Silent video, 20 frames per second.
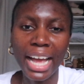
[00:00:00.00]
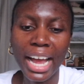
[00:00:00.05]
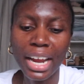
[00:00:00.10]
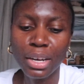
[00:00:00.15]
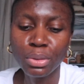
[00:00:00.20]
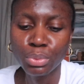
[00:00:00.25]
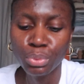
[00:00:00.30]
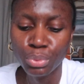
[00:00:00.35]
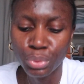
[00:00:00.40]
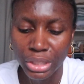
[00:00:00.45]
I
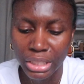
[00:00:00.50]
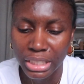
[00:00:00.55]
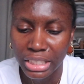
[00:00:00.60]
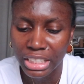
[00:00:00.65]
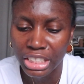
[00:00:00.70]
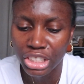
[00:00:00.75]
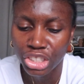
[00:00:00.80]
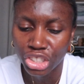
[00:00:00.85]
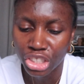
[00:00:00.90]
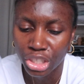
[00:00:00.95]

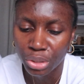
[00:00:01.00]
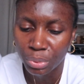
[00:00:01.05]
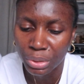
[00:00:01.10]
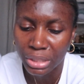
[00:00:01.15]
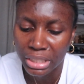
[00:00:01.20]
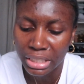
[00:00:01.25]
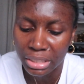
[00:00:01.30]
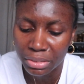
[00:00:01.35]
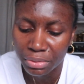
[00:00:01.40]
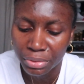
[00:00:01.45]
really
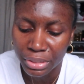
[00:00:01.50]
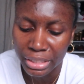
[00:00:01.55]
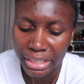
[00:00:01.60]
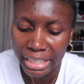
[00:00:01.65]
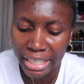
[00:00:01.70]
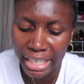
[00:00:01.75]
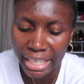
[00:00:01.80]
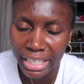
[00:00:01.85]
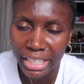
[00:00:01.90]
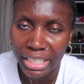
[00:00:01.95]
genuinely
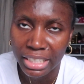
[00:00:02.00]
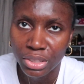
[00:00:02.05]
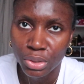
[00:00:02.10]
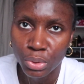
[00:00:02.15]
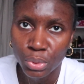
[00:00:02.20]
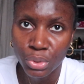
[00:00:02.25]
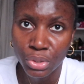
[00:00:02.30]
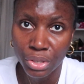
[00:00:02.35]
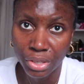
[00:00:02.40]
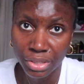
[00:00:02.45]
forget
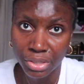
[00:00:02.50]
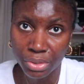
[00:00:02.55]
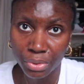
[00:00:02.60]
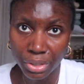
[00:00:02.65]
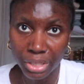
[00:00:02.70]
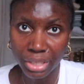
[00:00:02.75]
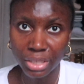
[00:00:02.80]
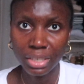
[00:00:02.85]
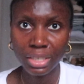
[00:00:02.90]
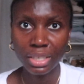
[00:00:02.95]
to sunscreen.